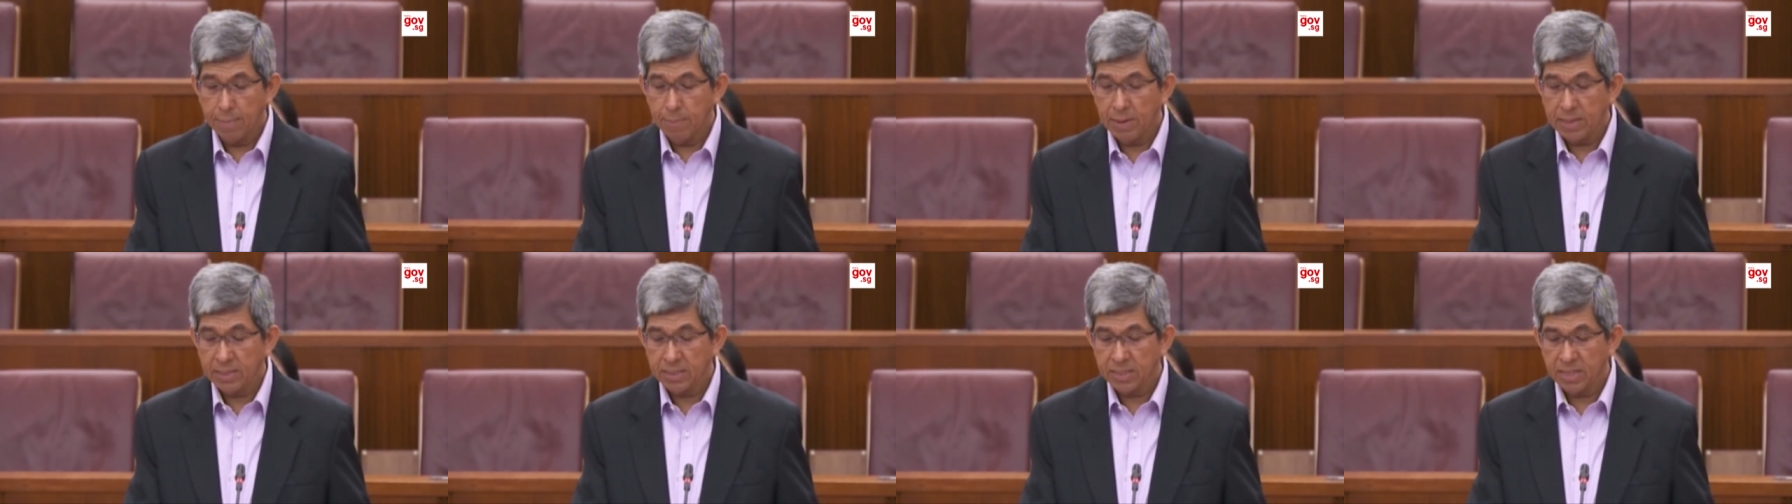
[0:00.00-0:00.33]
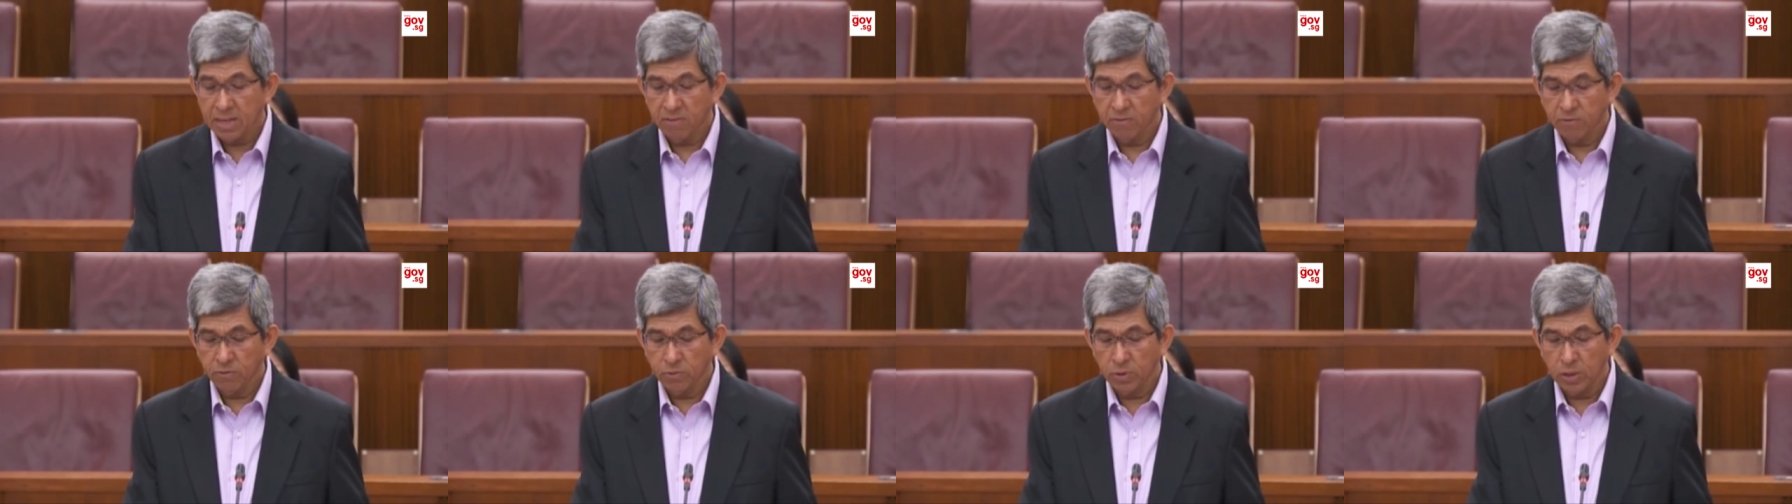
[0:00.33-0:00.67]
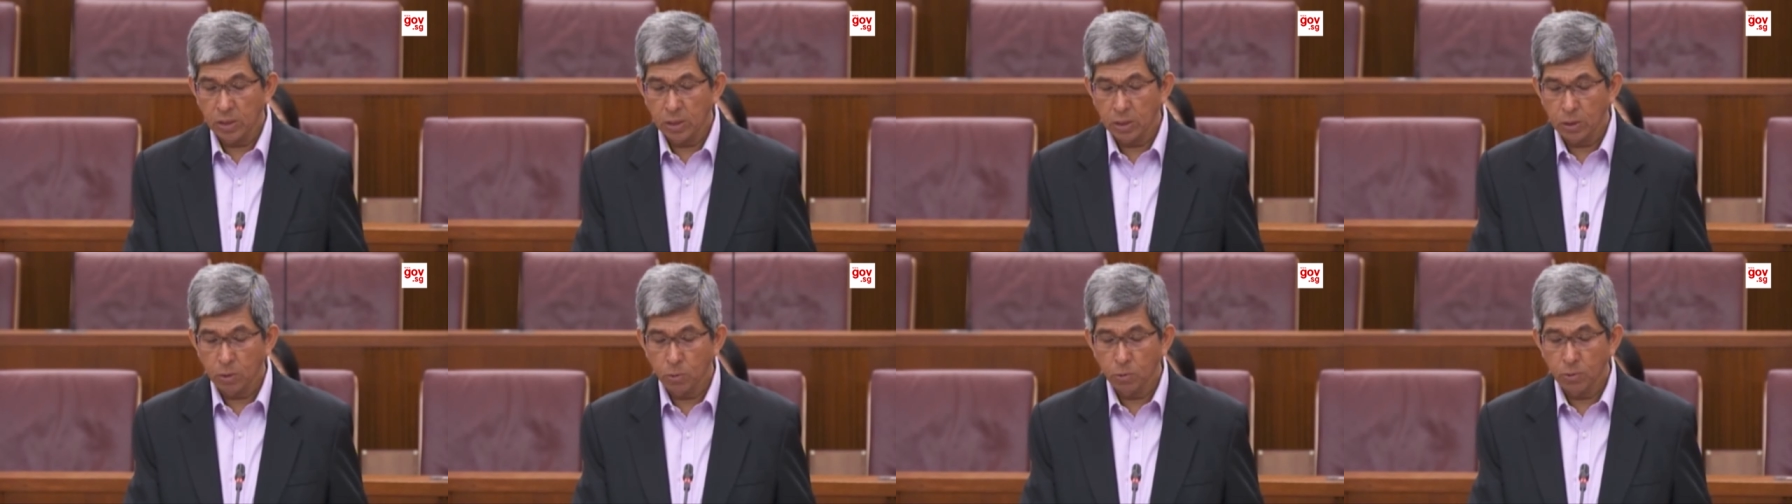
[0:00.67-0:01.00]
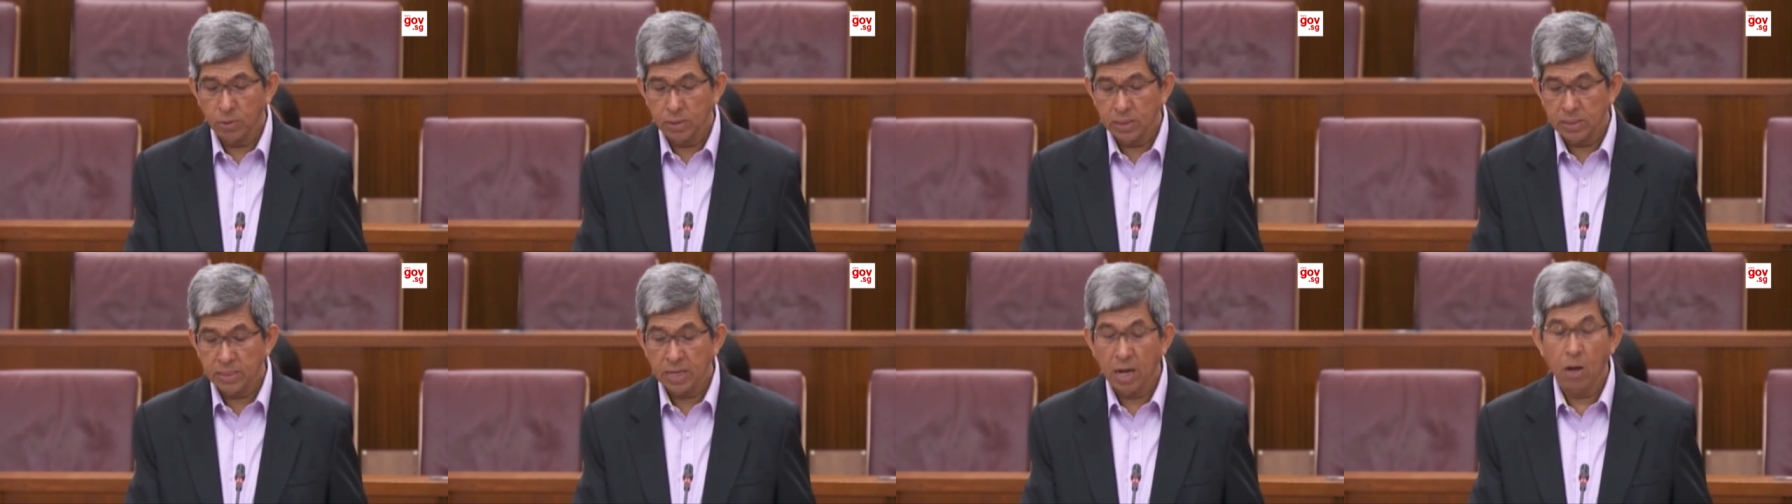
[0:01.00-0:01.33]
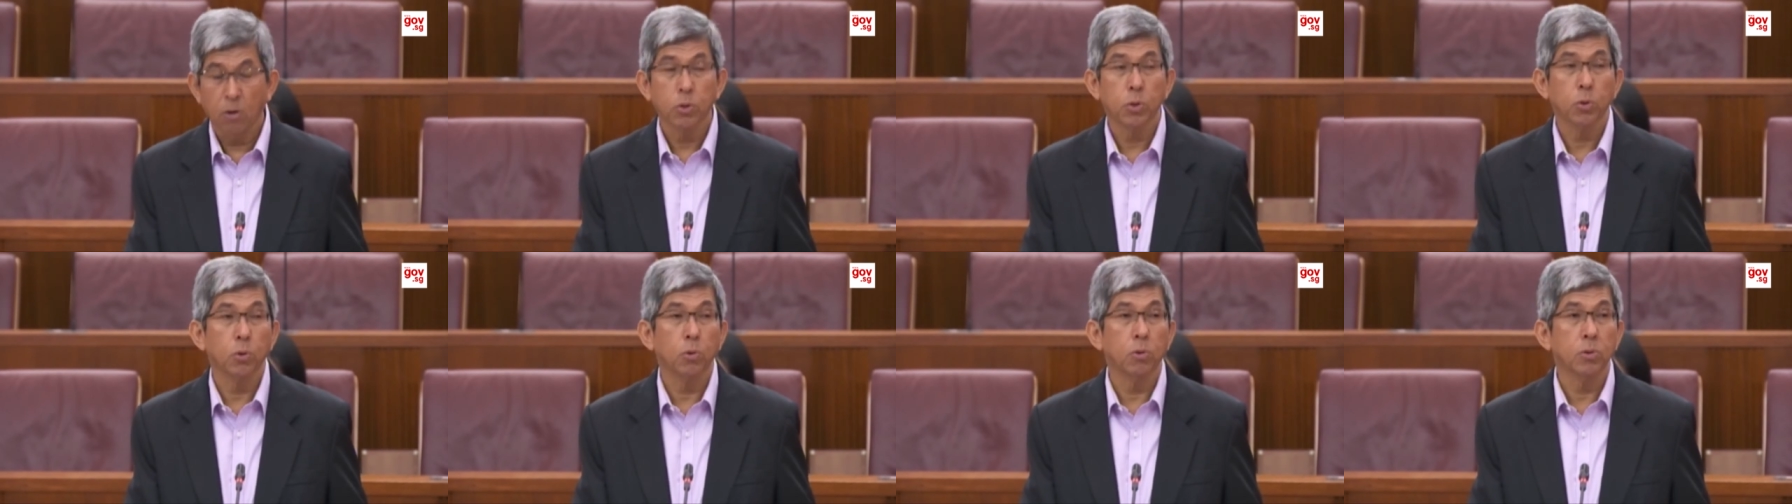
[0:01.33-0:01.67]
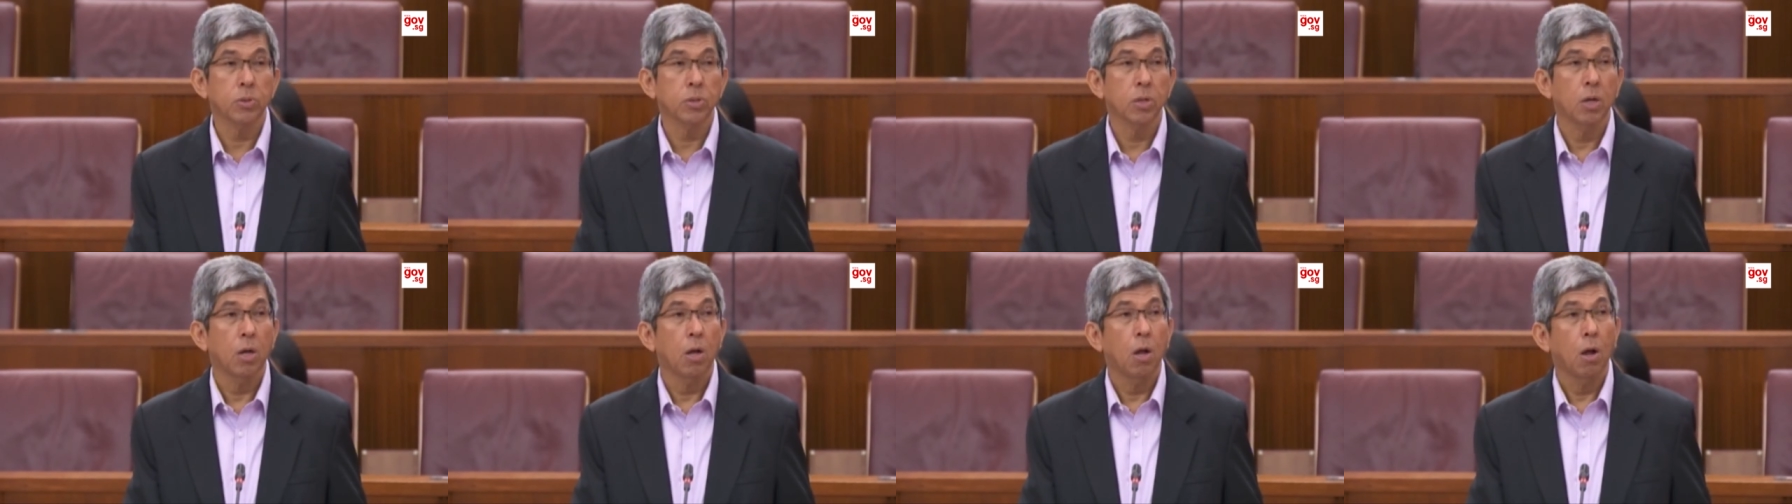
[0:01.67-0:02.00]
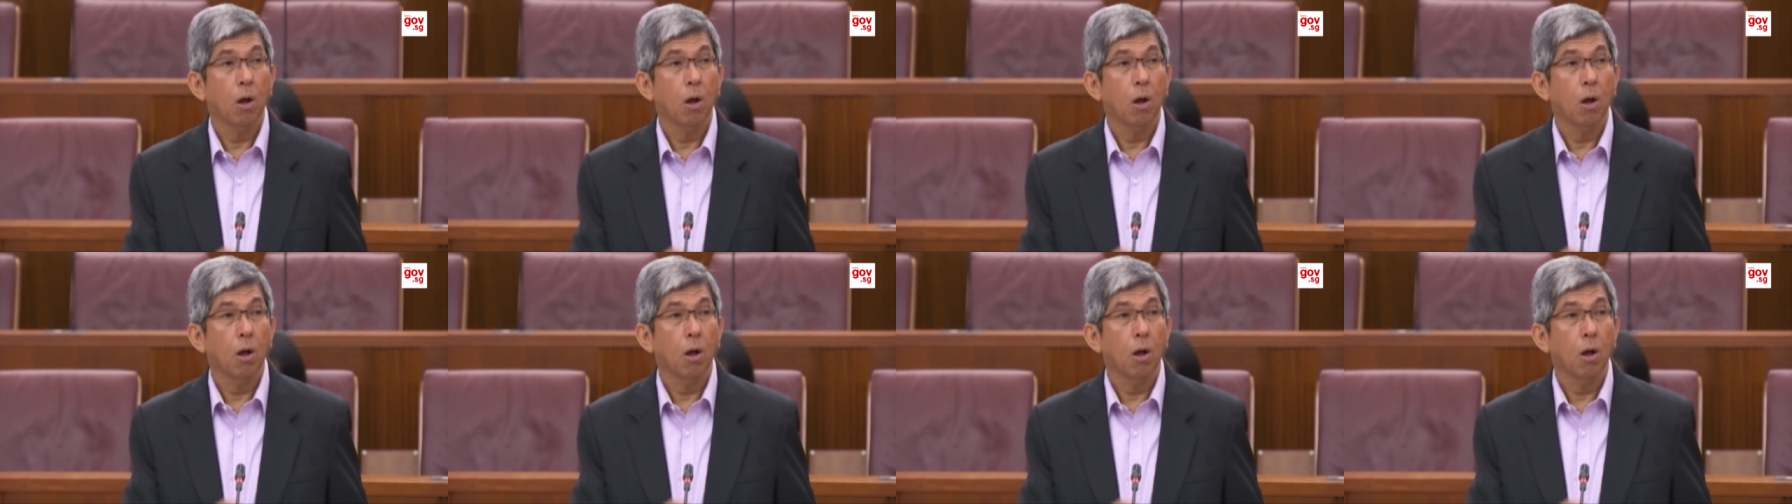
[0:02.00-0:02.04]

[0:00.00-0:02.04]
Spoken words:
MSF to include these households